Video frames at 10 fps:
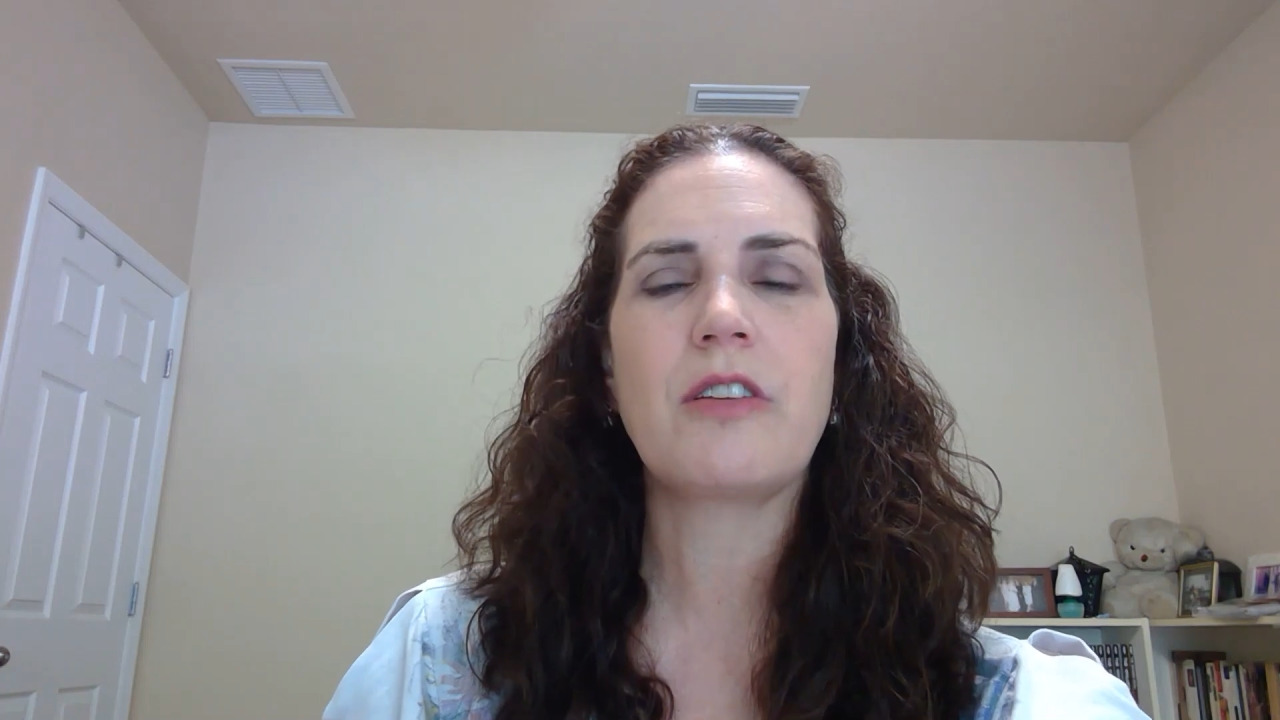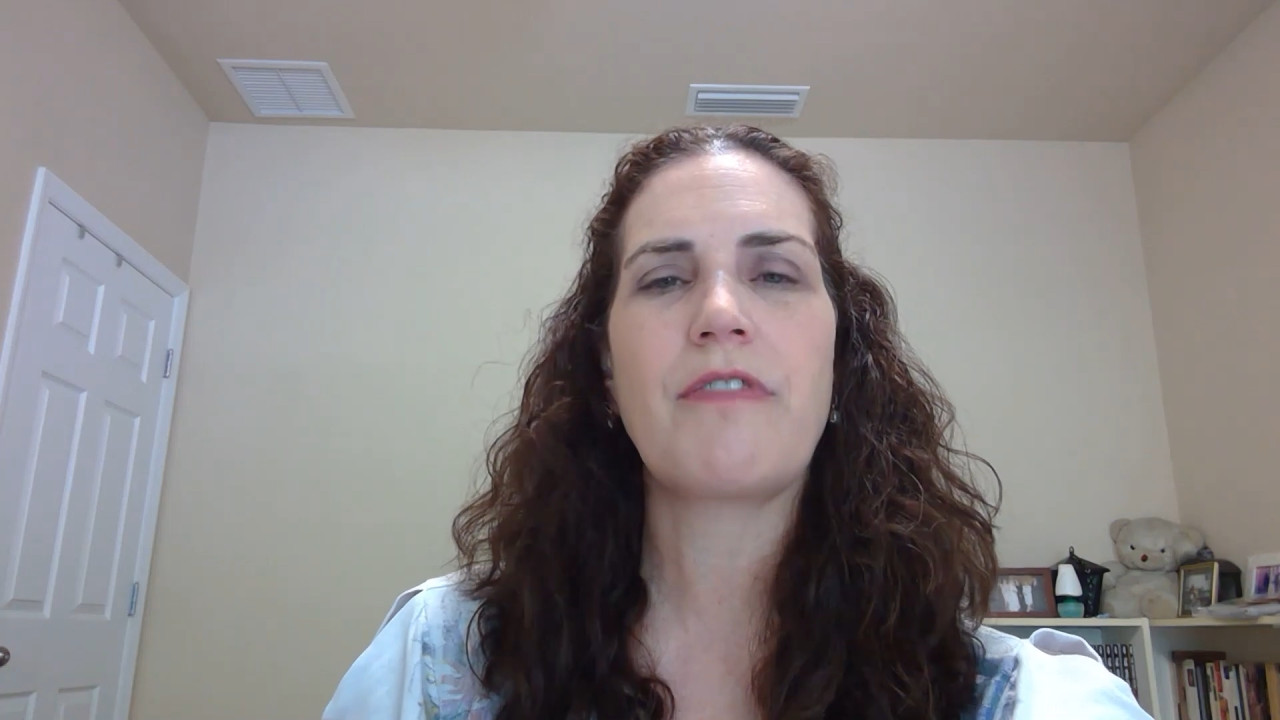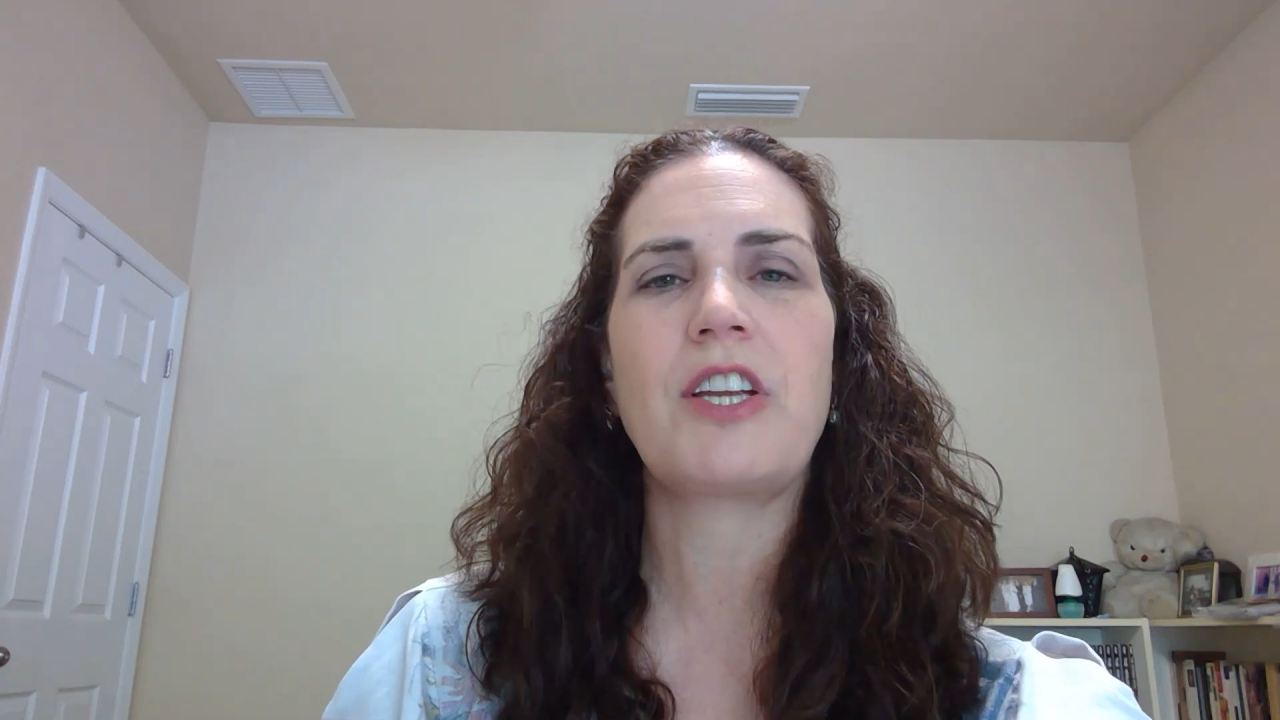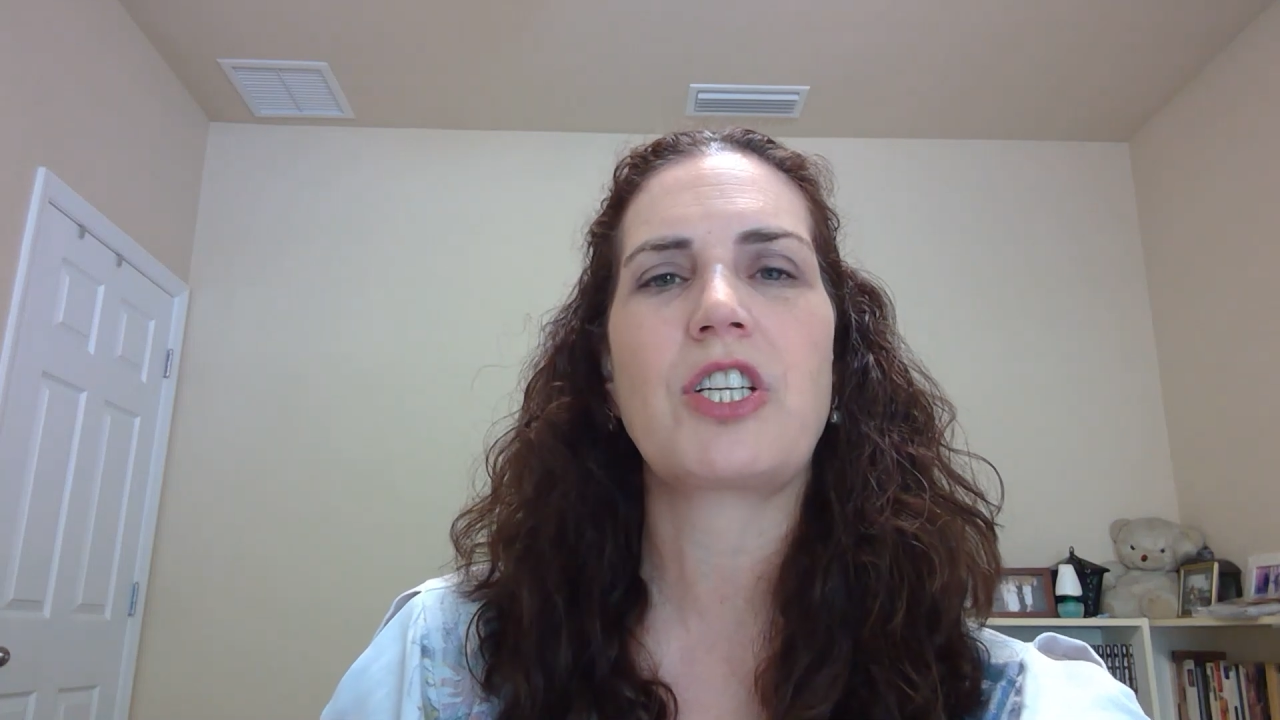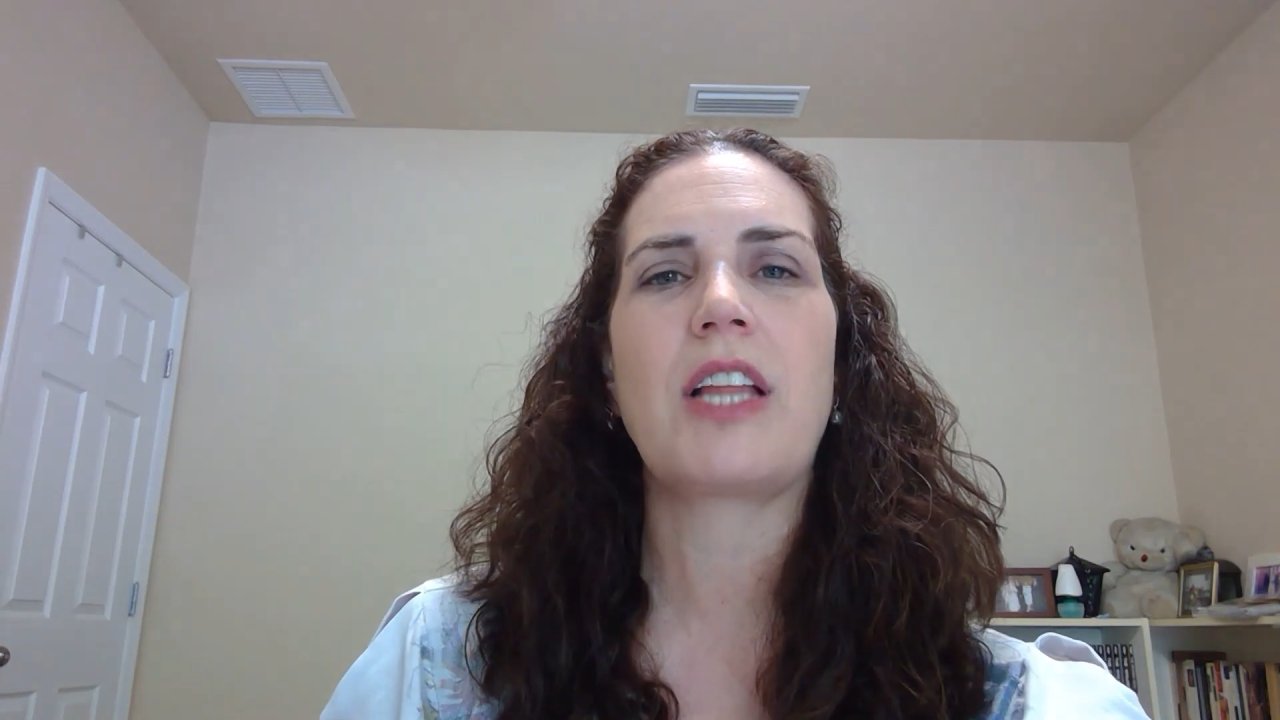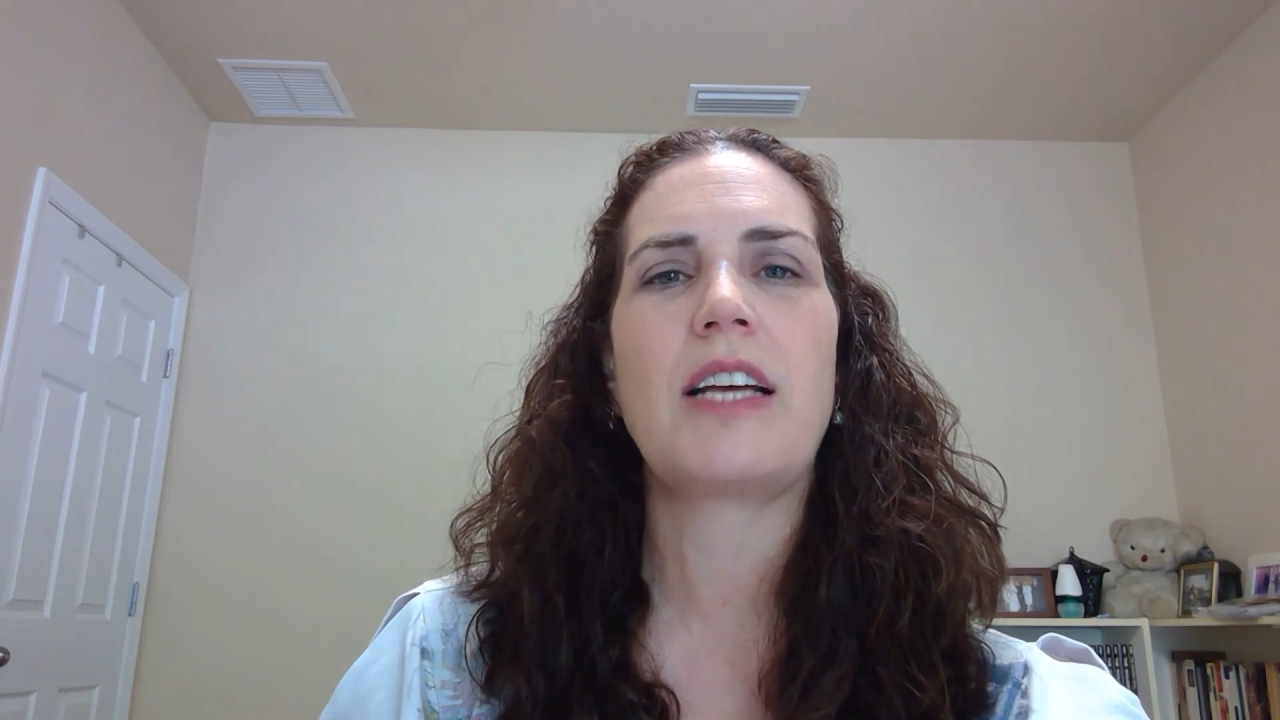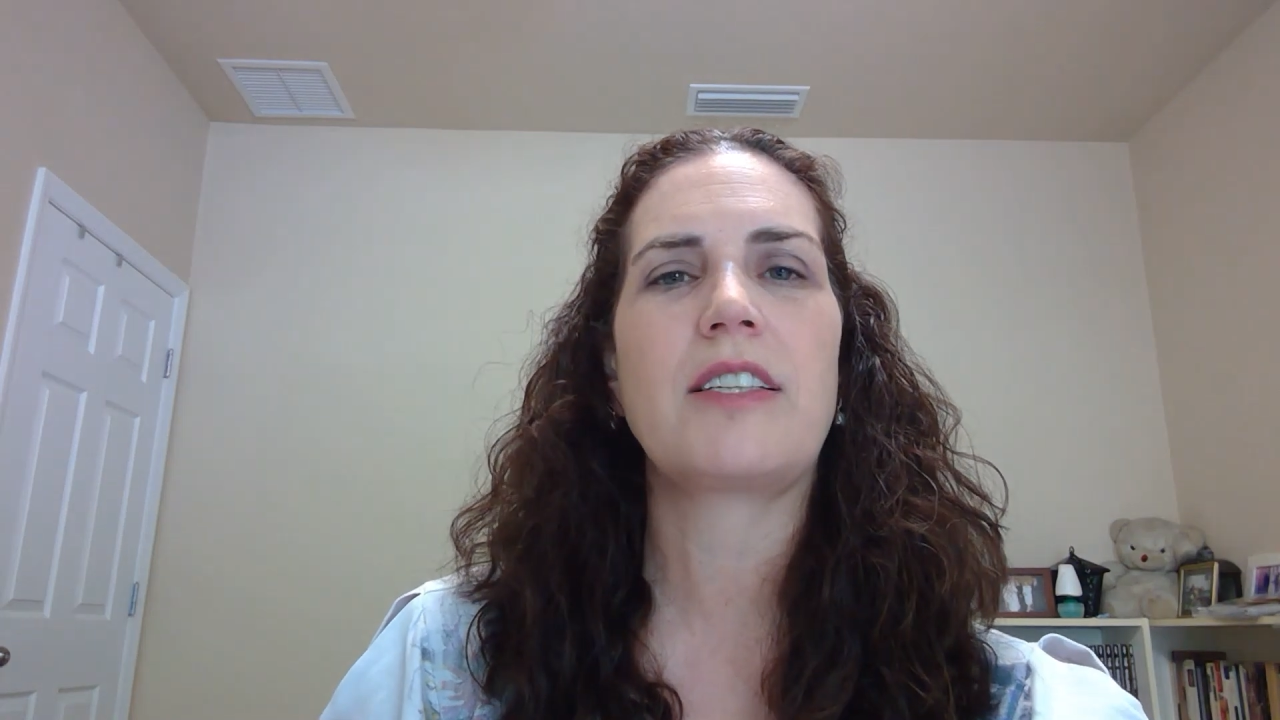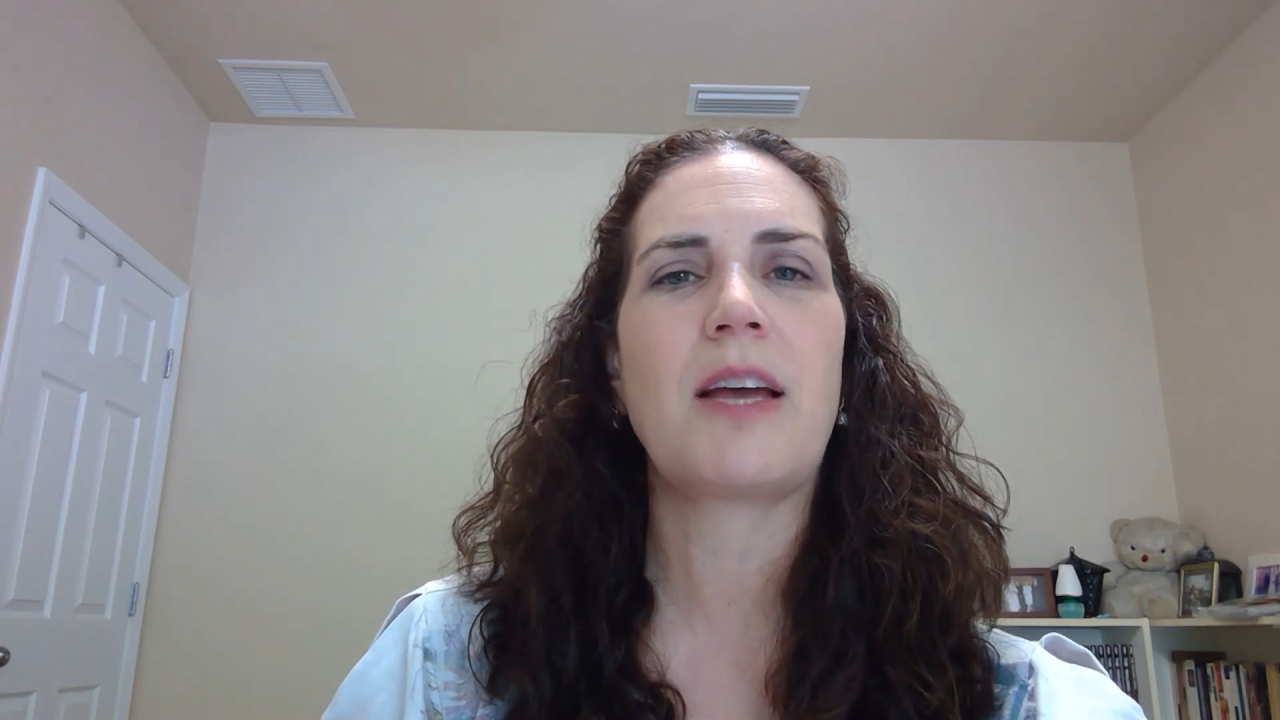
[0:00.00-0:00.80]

finish last